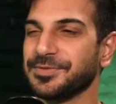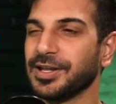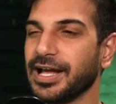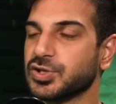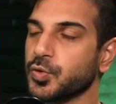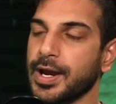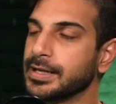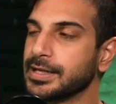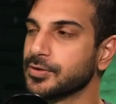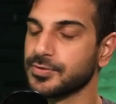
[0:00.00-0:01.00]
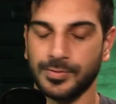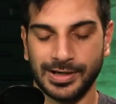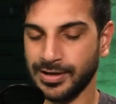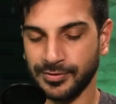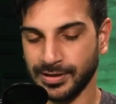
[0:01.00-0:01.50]
something like training or
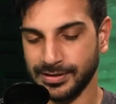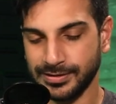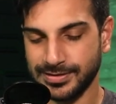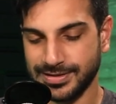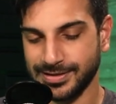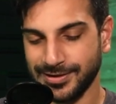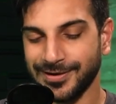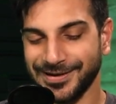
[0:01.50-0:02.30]
whatever. Like that. It's like, all